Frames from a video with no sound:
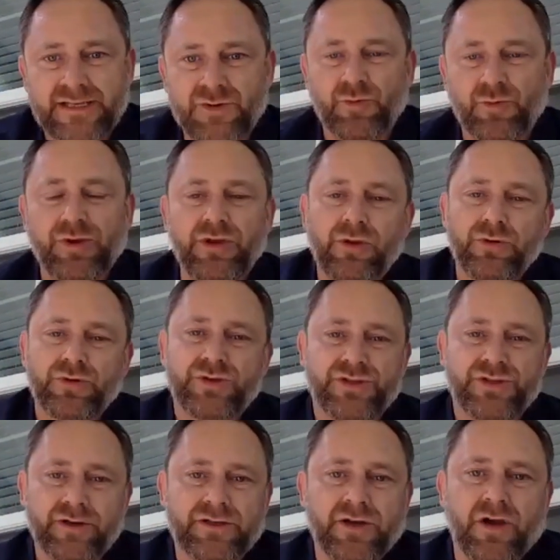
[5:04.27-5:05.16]
When you
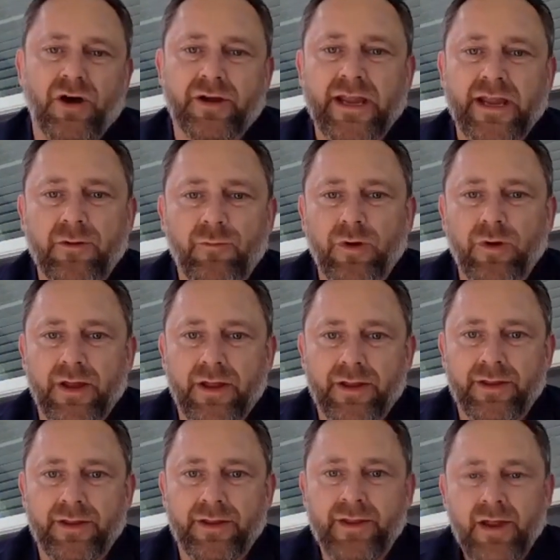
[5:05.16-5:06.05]
start talking
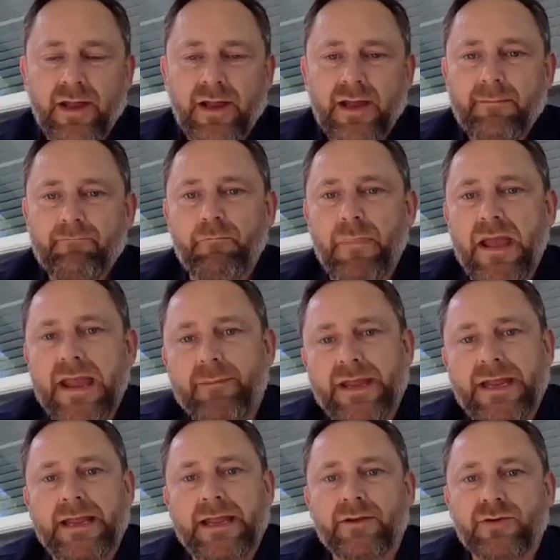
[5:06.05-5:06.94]
with
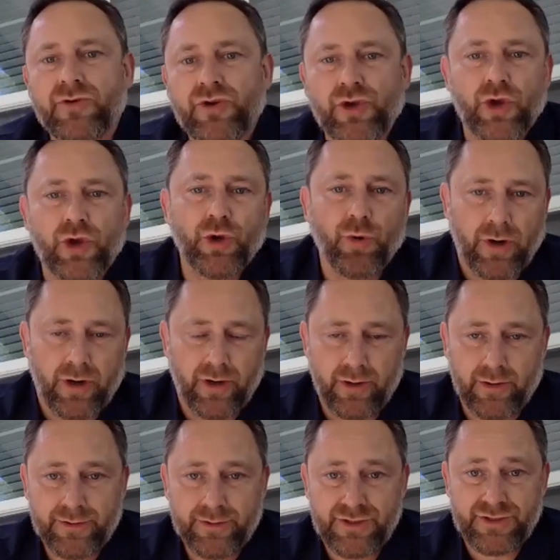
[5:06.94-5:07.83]
maybe
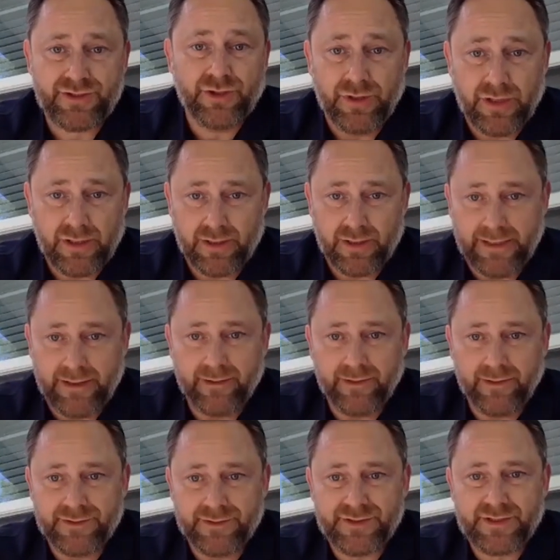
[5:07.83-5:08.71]
newer student
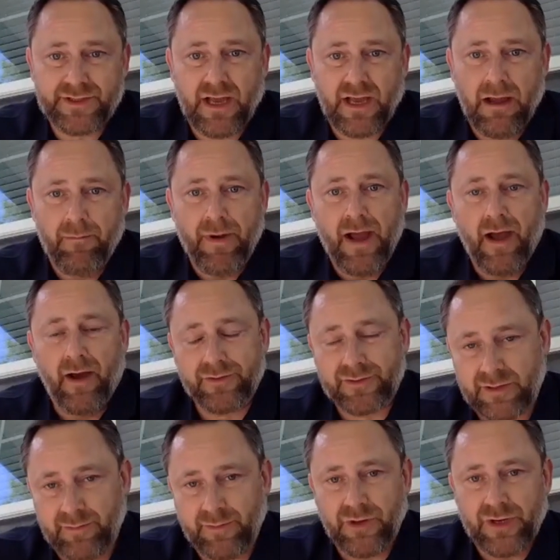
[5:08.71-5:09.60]
leaders about
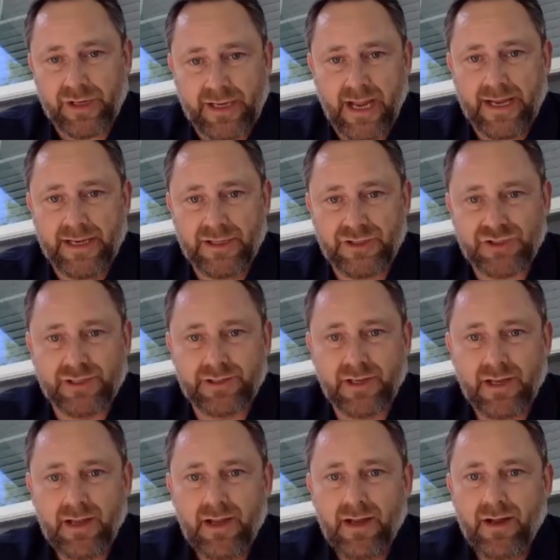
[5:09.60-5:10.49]
communication,
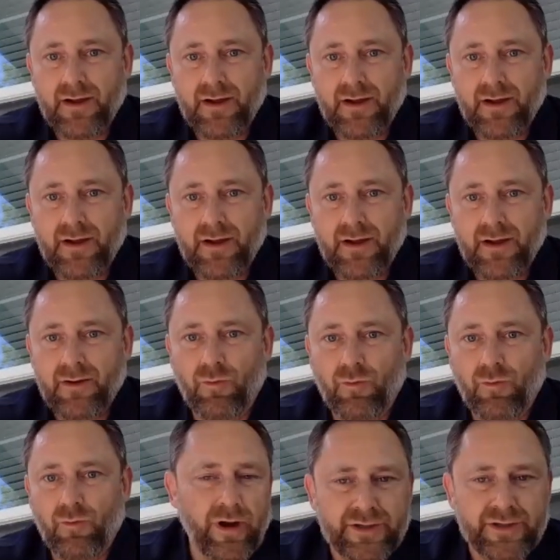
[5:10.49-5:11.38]

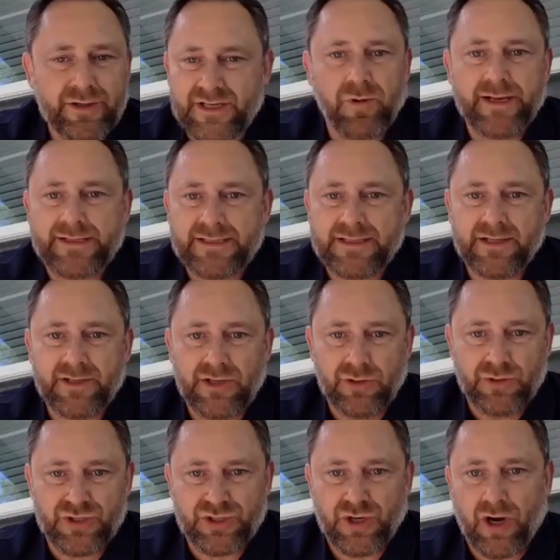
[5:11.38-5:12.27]
where are some of the places that
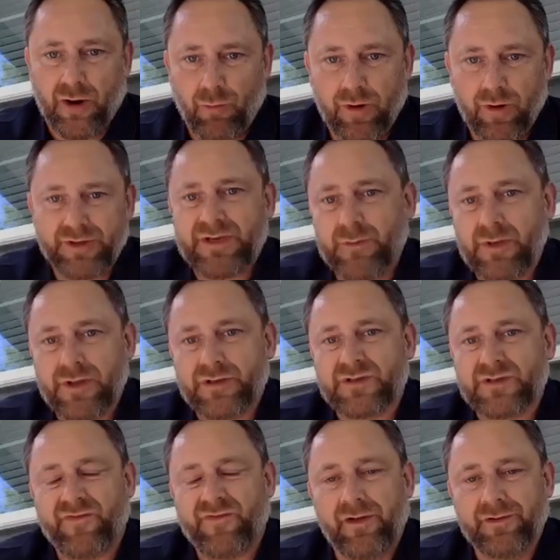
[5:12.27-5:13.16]
you start? What are some of
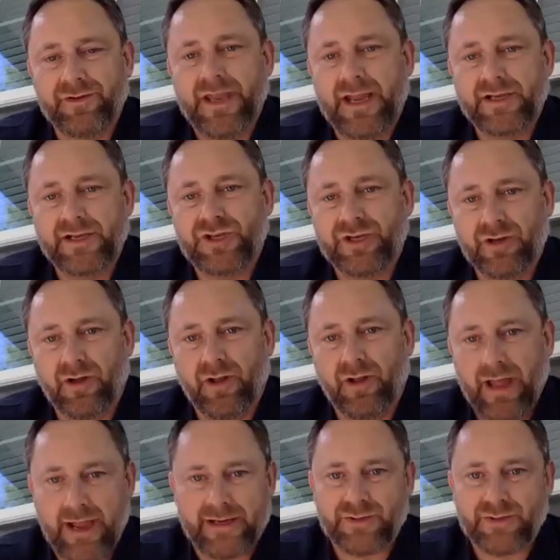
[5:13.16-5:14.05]
those
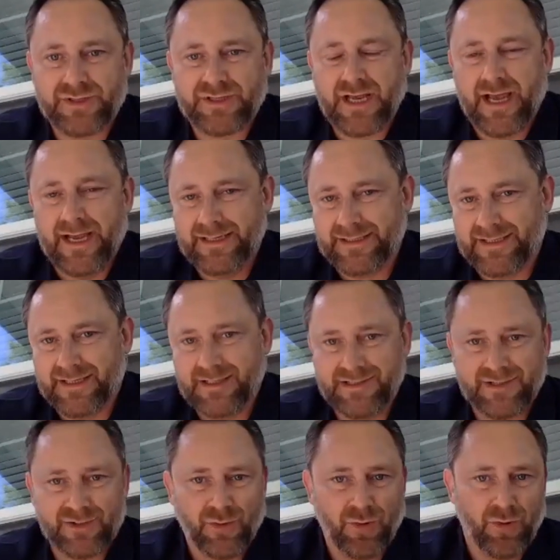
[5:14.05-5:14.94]
foundational
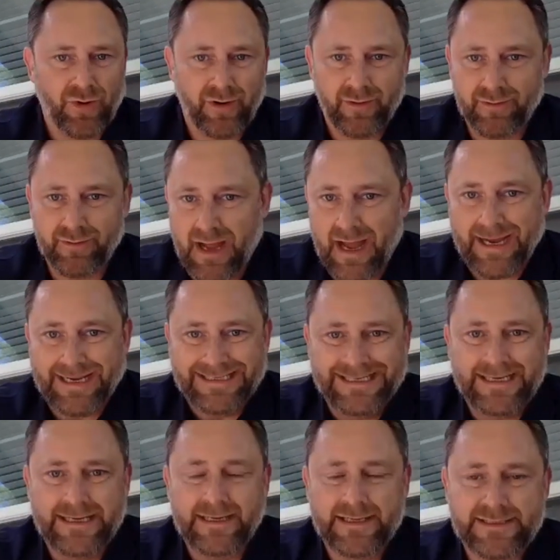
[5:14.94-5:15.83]
exercises or
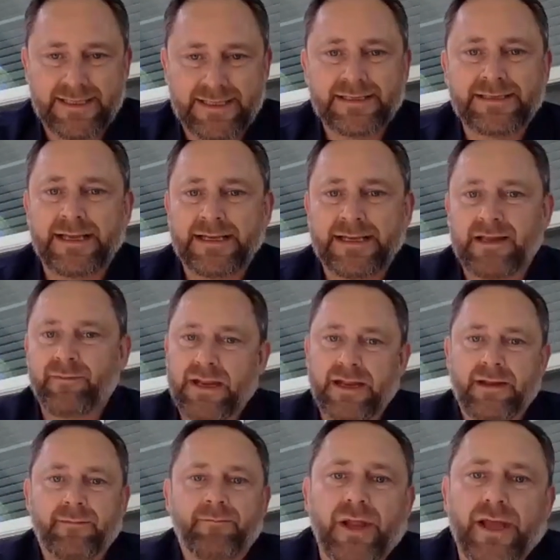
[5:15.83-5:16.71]
ideas that need to be
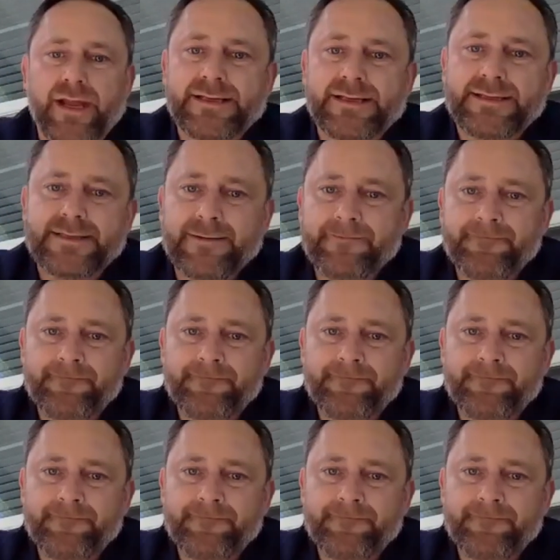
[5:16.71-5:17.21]
in place?